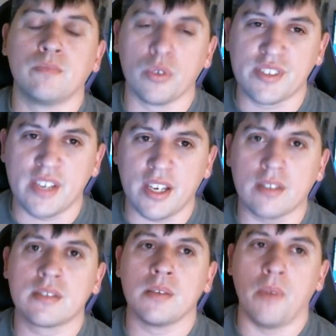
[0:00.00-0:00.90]
we'll
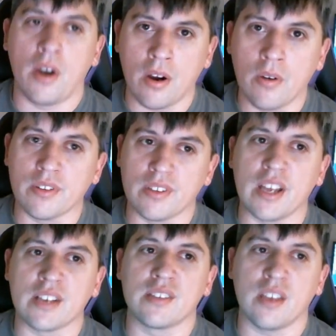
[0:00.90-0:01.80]
say tomorrow or the
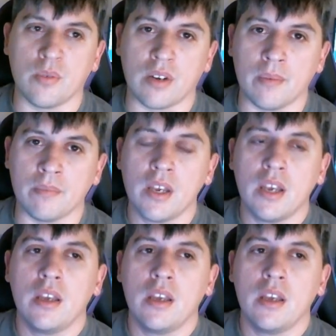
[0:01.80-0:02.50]
next day, when I'm